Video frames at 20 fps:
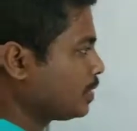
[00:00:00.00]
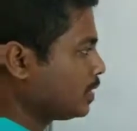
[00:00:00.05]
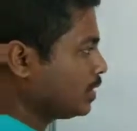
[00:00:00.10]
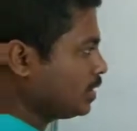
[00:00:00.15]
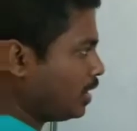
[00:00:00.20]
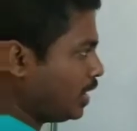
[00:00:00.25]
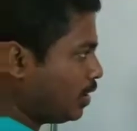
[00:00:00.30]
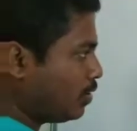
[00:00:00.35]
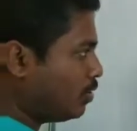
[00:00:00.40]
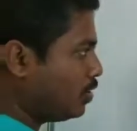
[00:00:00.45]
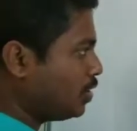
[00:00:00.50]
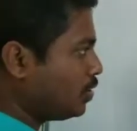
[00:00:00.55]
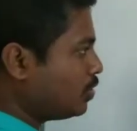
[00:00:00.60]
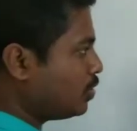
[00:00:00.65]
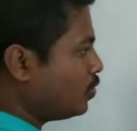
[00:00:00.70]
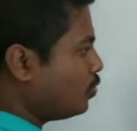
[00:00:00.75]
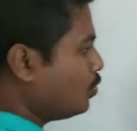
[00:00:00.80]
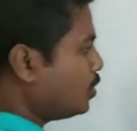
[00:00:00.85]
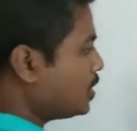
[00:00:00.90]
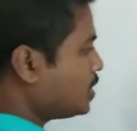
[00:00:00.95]
according to the
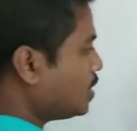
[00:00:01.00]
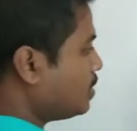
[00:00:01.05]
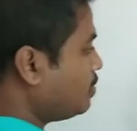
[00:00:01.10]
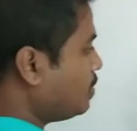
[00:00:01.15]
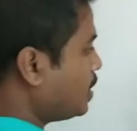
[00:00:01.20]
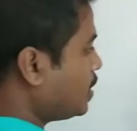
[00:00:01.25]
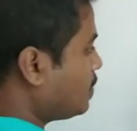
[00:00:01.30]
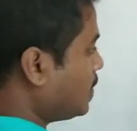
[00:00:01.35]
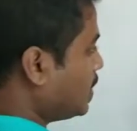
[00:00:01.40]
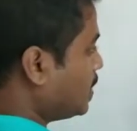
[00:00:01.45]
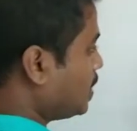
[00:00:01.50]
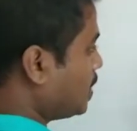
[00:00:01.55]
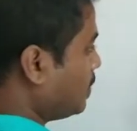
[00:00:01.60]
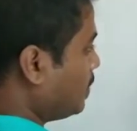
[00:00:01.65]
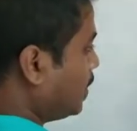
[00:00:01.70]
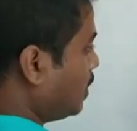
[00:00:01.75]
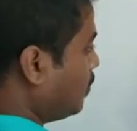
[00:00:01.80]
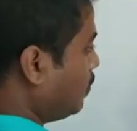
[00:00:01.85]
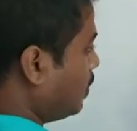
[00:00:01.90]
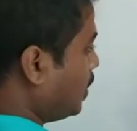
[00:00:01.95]
Wheatstone bridge
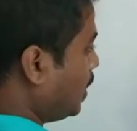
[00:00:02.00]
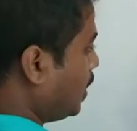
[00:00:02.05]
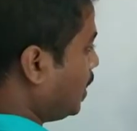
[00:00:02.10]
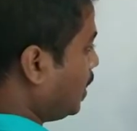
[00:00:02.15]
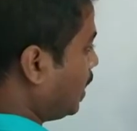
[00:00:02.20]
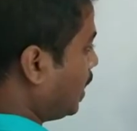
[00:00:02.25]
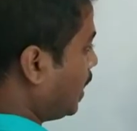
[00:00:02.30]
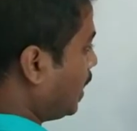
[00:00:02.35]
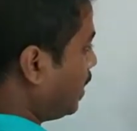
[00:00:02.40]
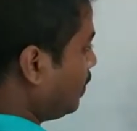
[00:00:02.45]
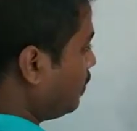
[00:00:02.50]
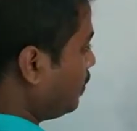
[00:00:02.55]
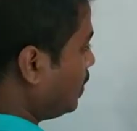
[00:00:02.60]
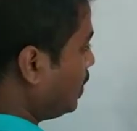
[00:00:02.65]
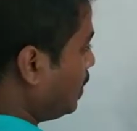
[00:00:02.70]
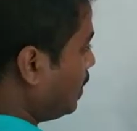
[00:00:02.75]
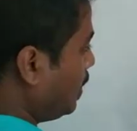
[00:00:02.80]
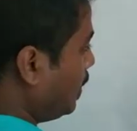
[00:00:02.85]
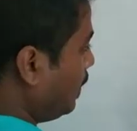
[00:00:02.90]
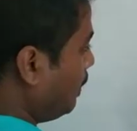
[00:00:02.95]
principle, we have
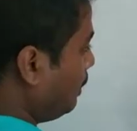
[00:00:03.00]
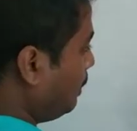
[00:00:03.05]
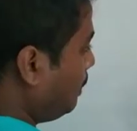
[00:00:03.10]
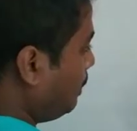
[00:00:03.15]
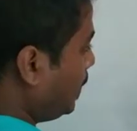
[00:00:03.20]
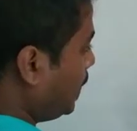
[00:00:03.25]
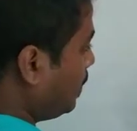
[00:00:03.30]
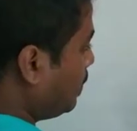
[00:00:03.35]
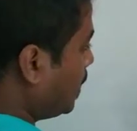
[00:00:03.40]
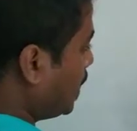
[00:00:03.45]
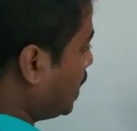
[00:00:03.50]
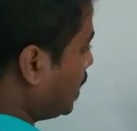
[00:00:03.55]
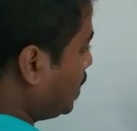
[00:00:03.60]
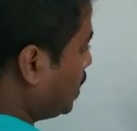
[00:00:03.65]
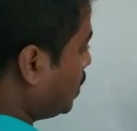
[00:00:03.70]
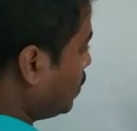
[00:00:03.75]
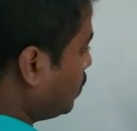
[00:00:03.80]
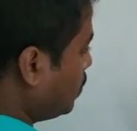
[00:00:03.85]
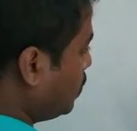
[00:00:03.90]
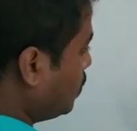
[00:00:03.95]
P by
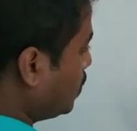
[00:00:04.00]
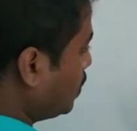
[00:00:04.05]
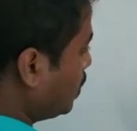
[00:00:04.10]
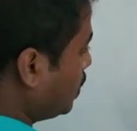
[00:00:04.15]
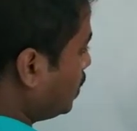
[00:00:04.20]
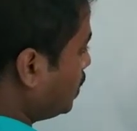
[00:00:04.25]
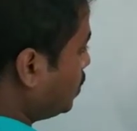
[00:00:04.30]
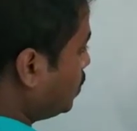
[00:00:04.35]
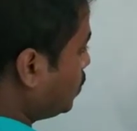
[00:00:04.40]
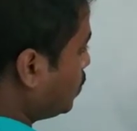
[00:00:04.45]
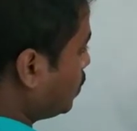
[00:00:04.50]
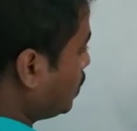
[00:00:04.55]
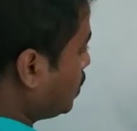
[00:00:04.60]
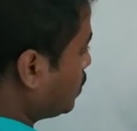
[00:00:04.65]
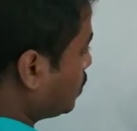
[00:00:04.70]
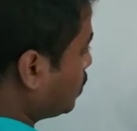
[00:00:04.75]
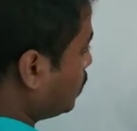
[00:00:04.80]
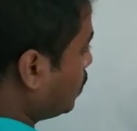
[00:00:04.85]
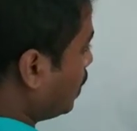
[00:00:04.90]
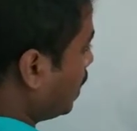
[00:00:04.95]
Q is equals
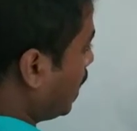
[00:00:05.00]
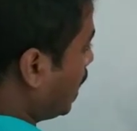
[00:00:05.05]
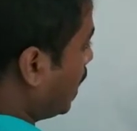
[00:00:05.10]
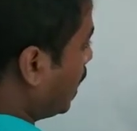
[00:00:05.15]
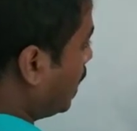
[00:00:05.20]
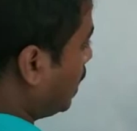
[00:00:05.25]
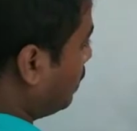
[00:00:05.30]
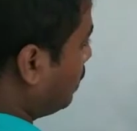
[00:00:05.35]
to R